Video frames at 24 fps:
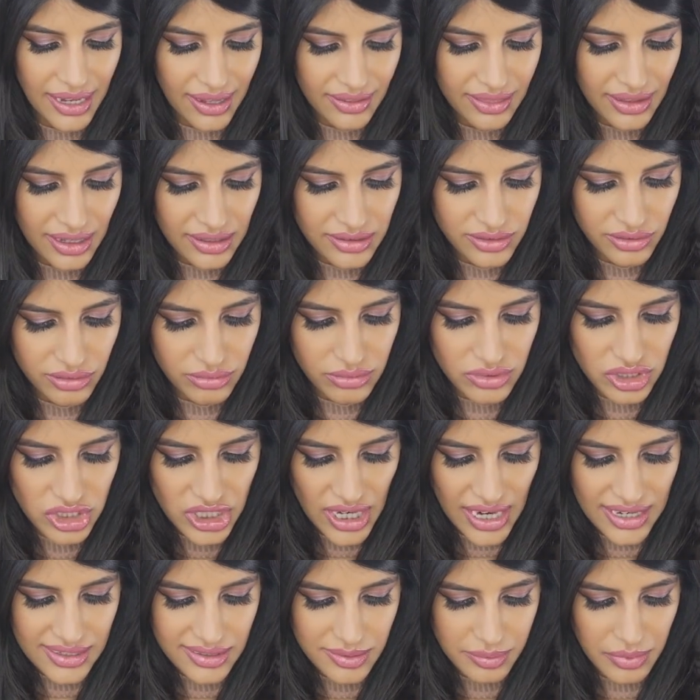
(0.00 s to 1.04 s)
And that's from
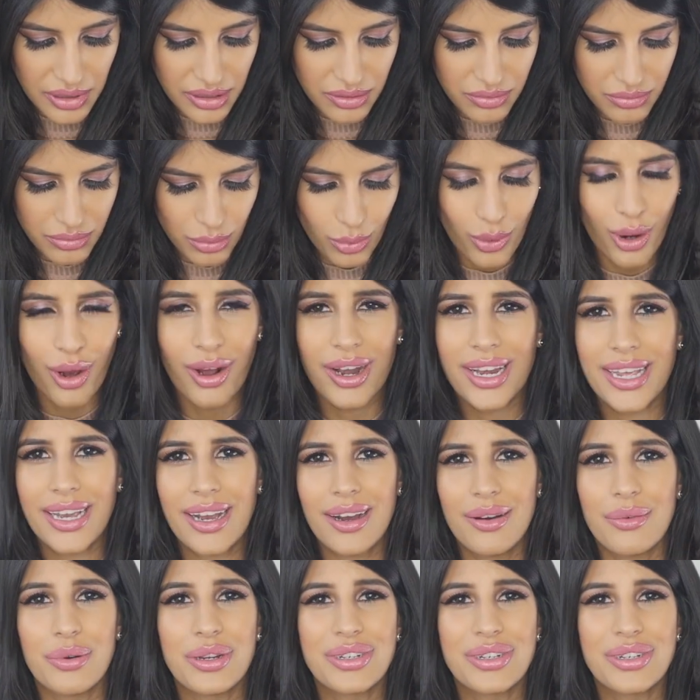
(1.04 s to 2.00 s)
Jasmin Walia,